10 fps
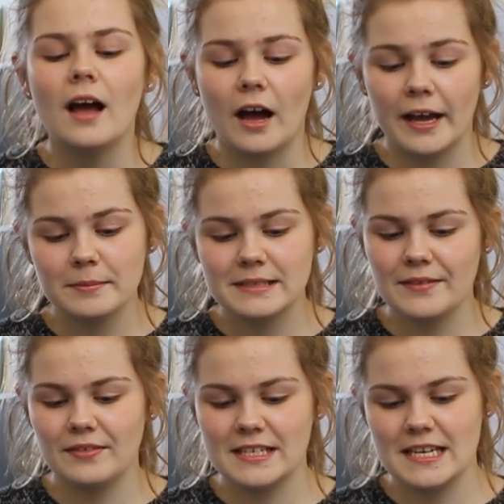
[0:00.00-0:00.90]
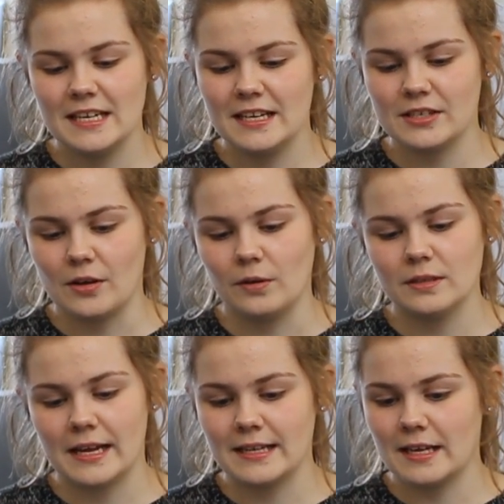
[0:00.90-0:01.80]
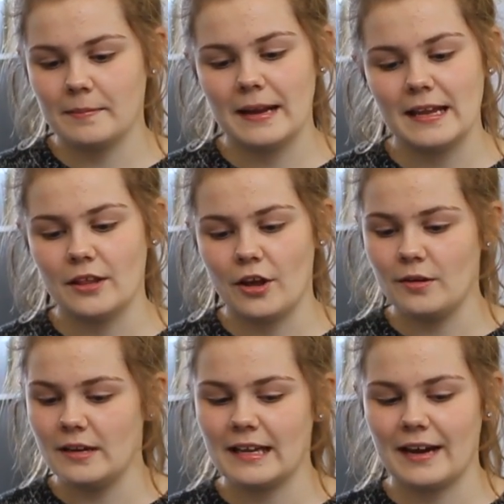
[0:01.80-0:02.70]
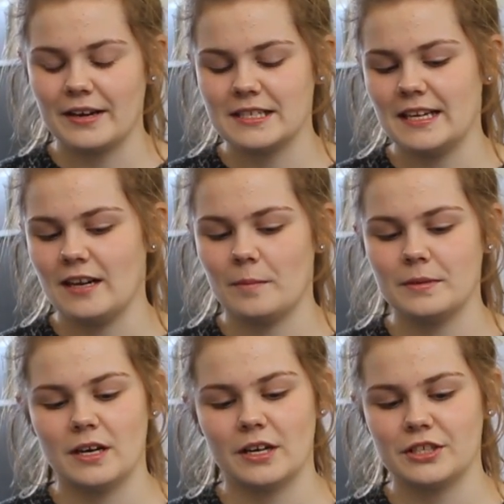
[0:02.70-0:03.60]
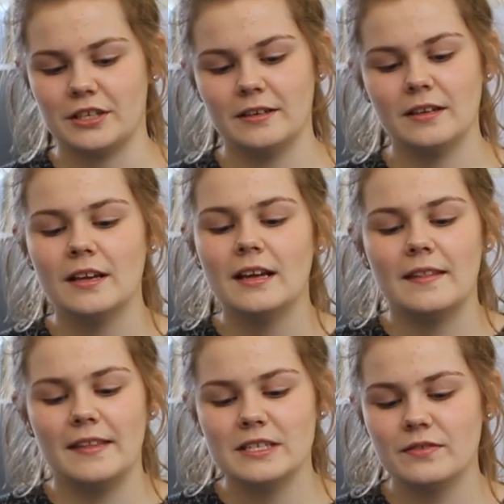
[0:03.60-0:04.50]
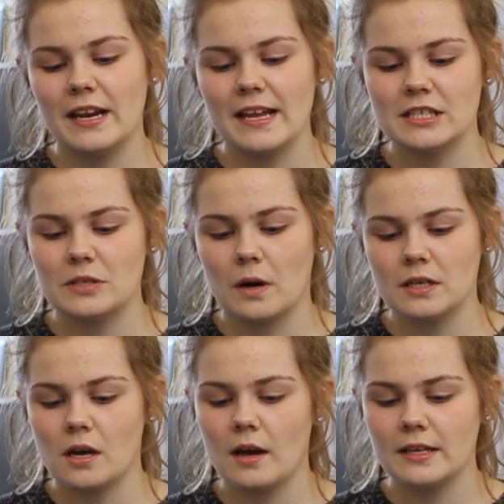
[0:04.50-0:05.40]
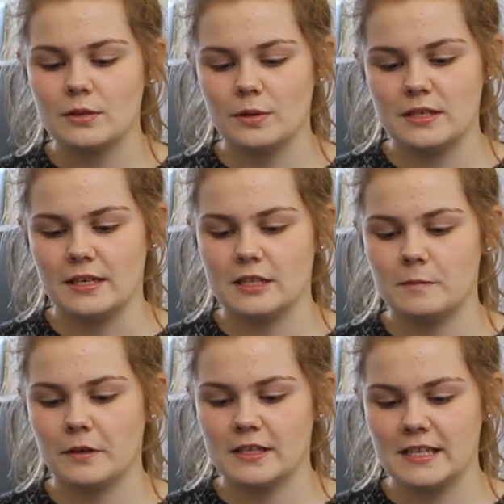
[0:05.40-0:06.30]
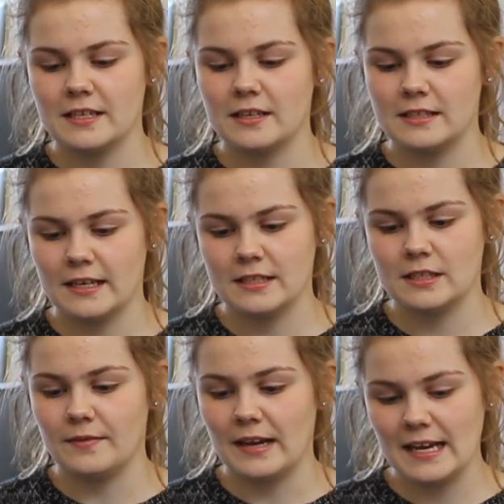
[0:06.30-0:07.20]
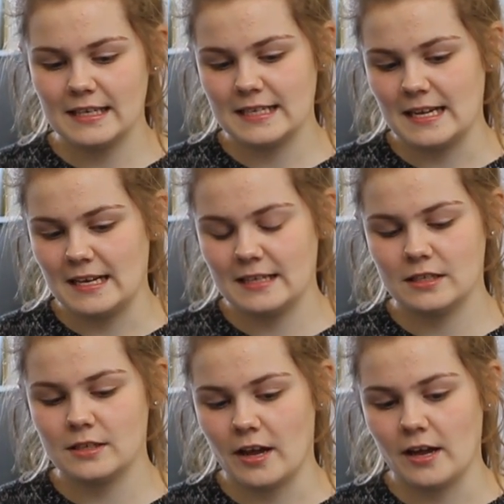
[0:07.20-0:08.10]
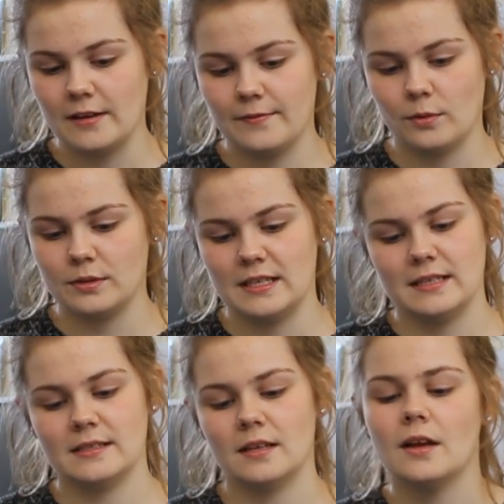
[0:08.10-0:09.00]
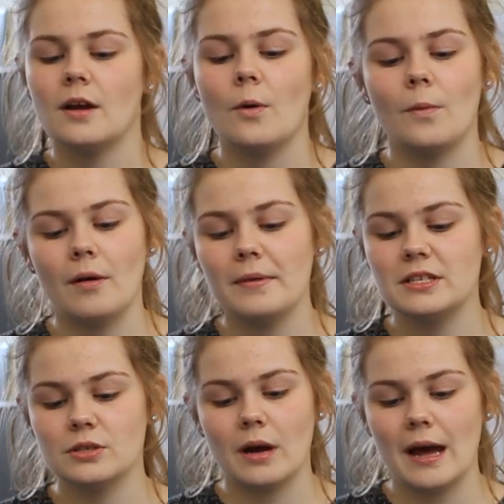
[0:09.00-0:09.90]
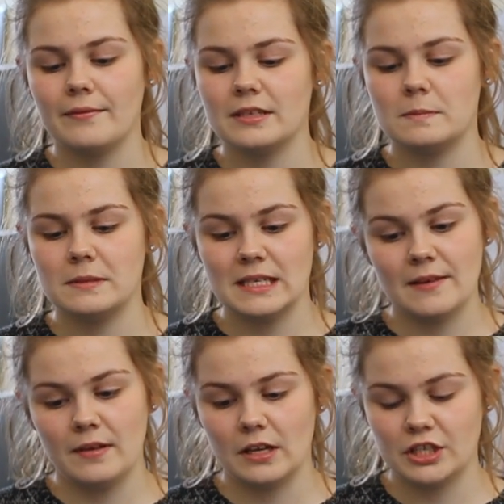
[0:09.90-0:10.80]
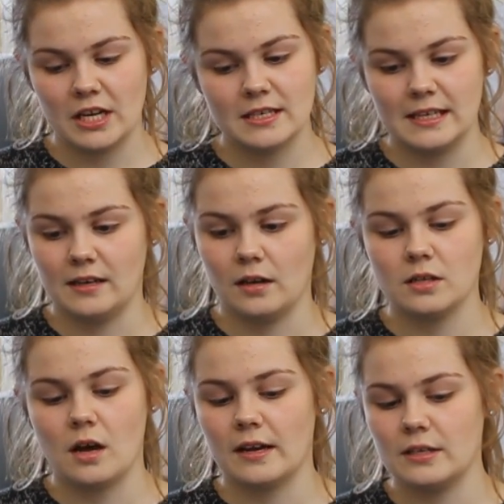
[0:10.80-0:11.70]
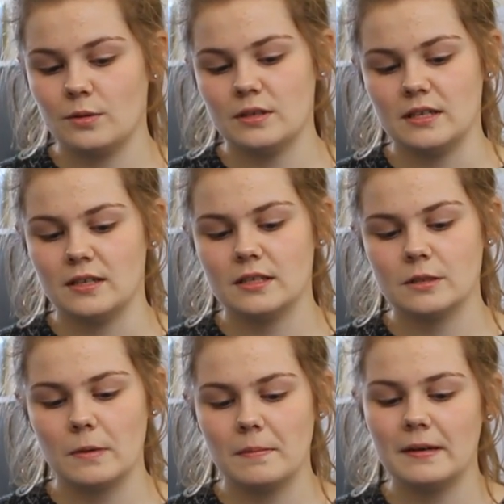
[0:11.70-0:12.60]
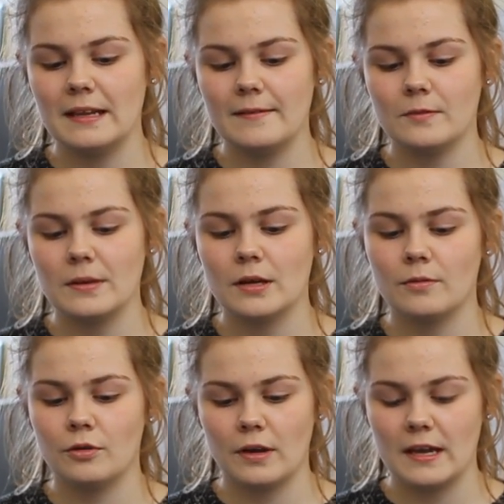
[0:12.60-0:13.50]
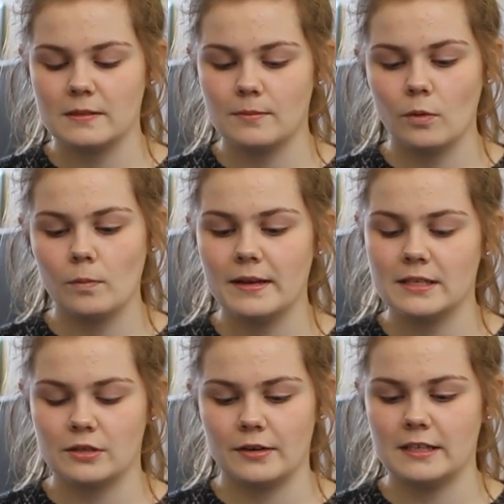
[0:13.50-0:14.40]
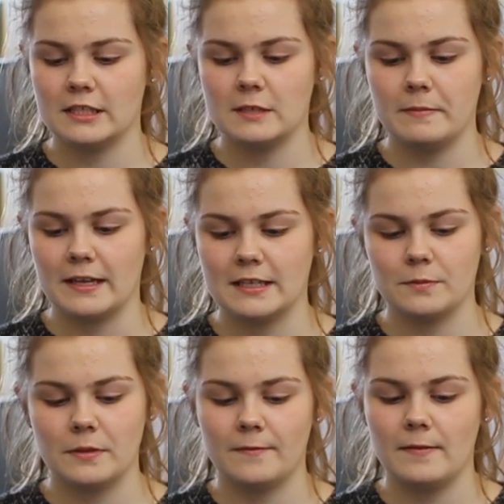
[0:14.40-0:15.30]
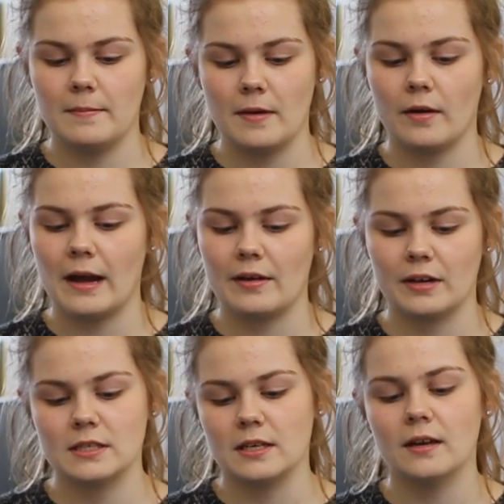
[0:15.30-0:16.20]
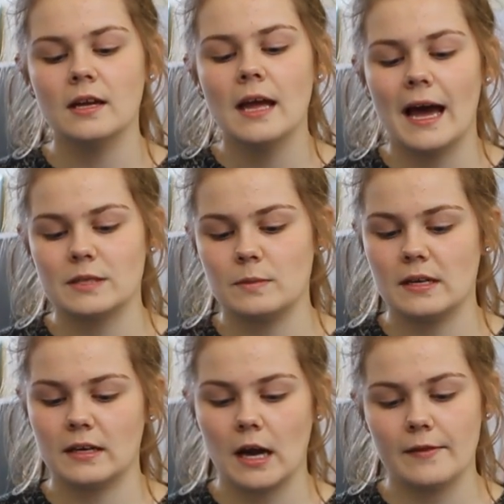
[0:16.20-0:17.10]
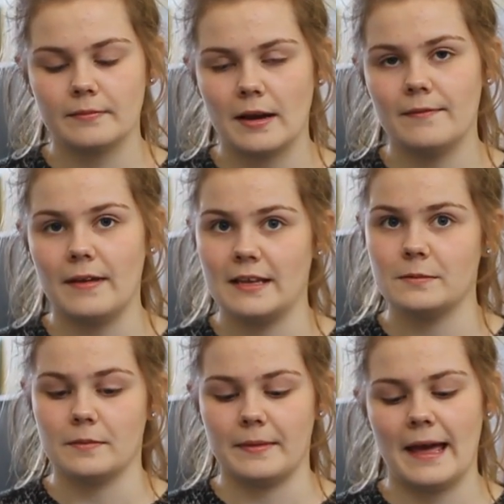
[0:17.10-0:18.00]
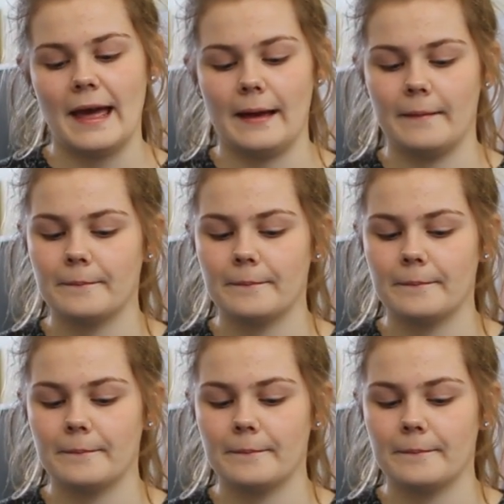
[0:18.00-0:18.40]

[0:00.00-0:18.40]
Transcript: I am 17 years old and I played the only character in our production. This relates to our target audience because it consists of late teens to early 40s. While we do not have a specific gender in our target audience, we believed we could create more mystery and suspense with a female character, as we could cover my face with my hair.